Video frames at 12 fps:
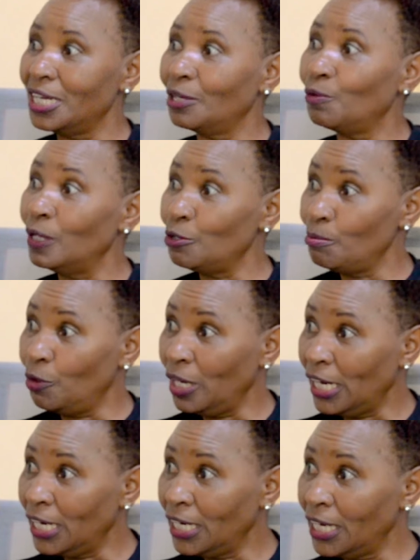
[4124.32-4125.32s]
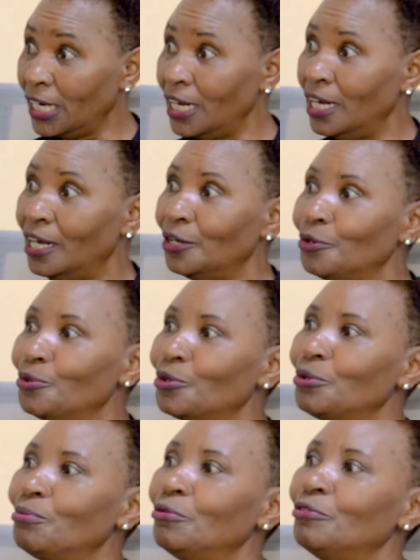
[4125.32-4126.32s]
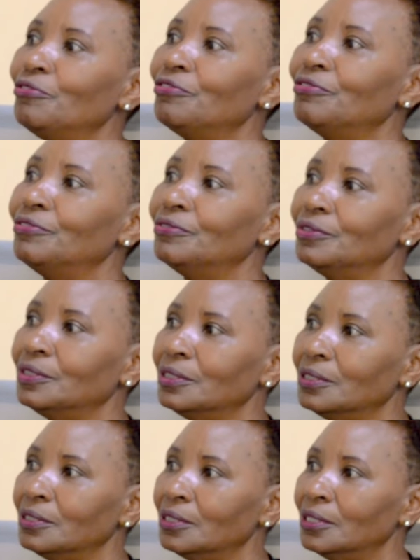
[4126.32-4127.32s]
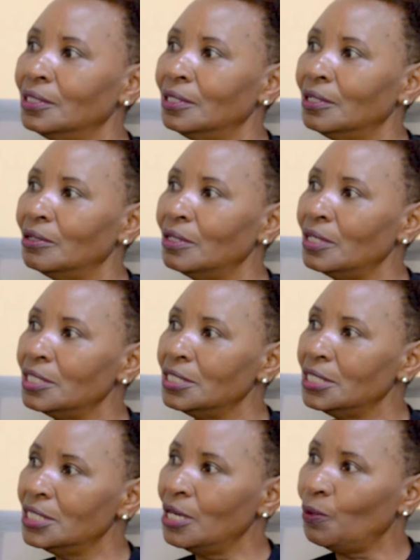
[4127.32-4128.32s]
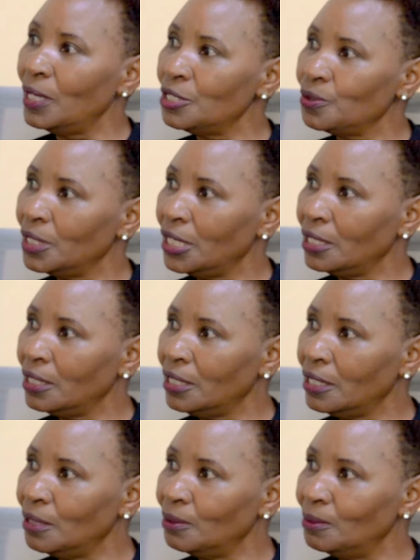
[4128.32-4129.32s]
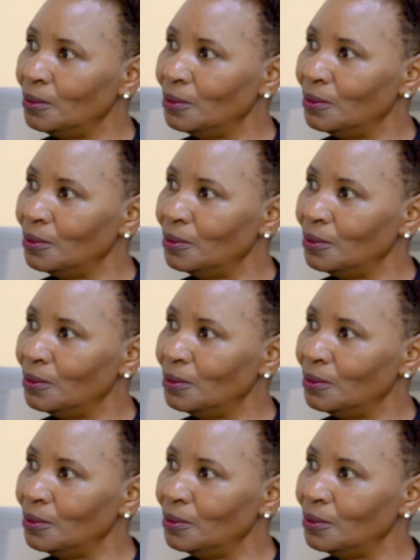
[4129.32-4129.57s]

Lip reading: like when you boil an egg, you remove, is it the white or the yellow?